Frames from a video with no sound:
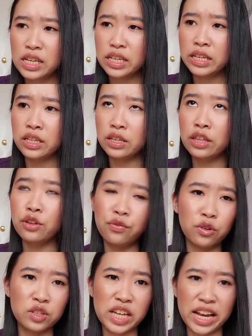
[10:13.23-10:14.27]
in the full
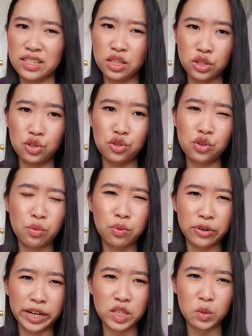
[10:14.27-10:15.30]
size is super
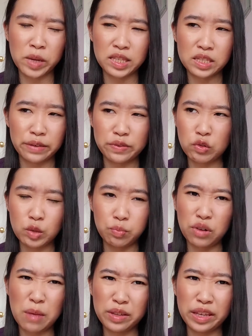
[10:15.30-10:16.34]
expensive, so it's
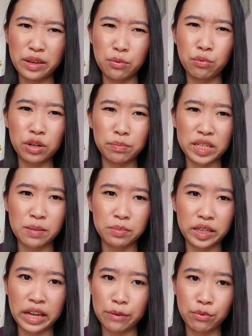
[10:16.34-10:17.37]
probably wouldn't be
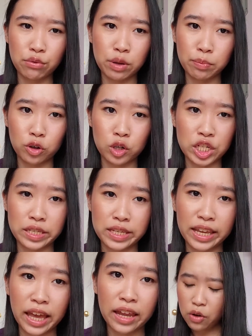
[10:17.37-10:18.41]
something I would repurchase
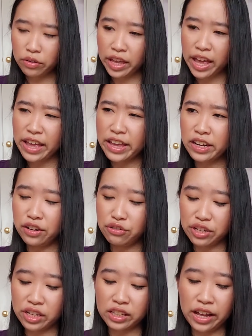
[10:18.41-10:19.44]
again. Okay, another
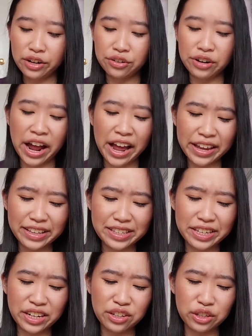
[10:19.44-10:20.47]
declutter. I
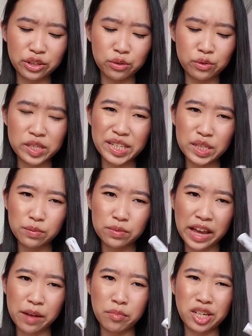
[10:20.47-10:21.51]
didn't use this
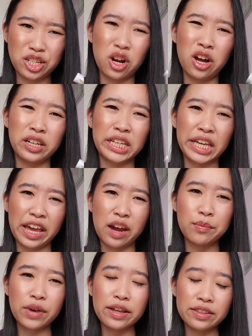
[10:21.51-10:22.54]
that much on
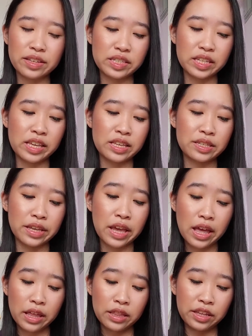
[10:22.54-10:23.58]
camera. This is
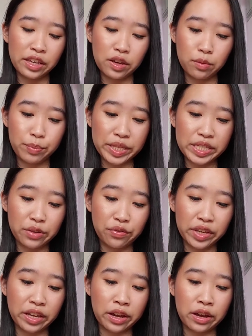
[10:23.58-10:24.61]
the
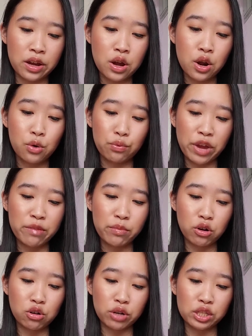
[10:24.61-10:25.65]
Pacifica Rainbow
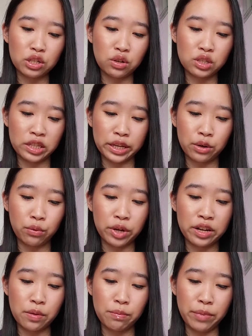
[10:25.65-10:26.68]
Crystals
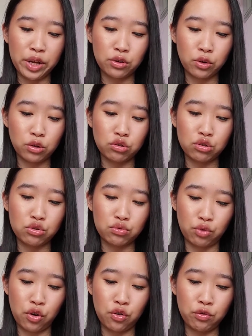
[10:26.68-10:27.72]
Liquid Mineral
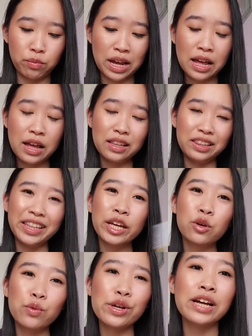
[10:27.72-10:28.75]
Strobe
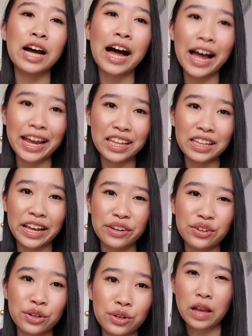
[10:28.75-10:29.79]
Liquid
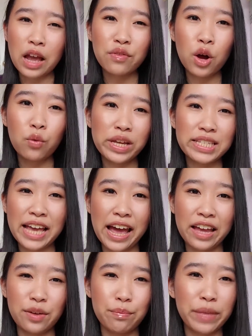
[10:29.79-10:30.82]
Highlighter. I've always had
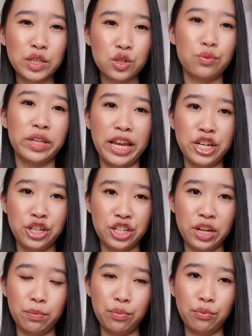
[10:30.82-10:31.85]
a mixed
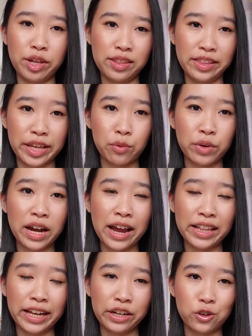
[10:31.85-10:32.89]
relationship with liquid
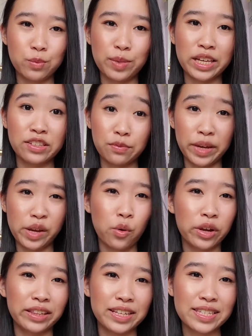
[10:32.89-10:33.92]
highlighters because of my
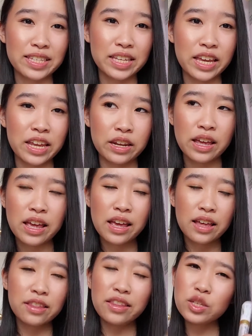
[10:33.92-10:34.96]
oily skin.
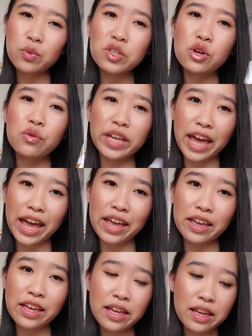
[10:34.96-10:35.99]
This was okay.
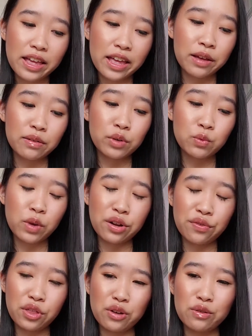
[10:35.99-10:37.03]
It was one
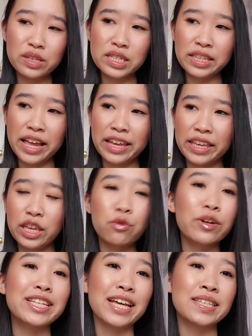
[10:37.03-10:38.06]
of those like
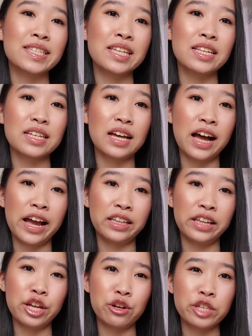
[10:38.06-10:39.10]
iridescent
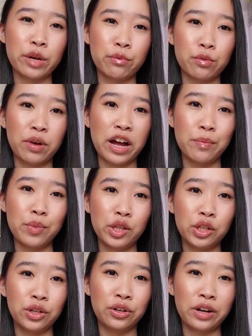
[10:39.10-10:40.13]
highlighters that were
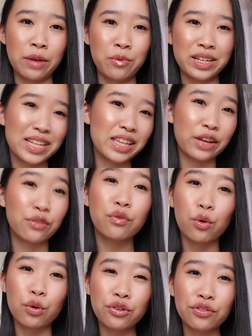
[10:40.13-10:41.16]
popular, I want to say like
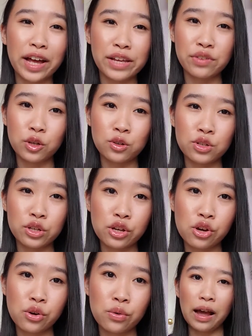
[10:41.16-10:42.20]
4 or 5 years
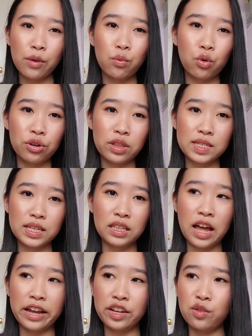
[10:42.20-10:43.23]
ago. I wore this a
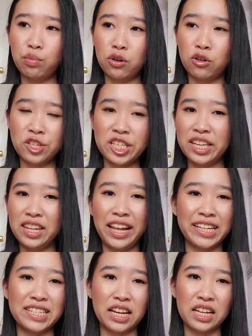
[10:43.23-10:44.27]
lot in person, like
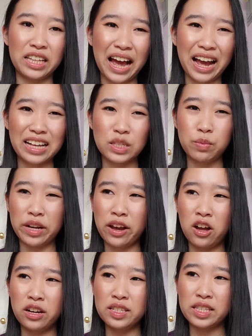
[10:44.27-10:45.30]
to class, but I
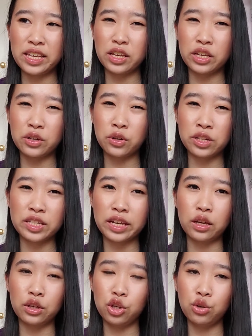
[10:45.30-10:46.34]
honestly couldn't tell
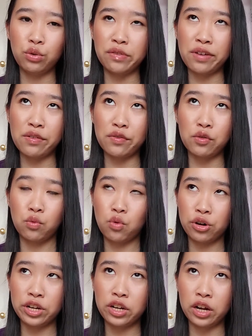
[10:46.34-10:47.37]
you if I've ever worn
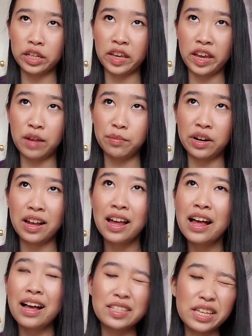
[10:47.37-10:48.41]
it on camera.
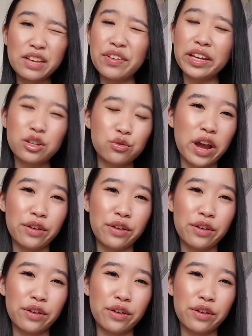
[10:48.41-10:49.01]
I'll see if I can try to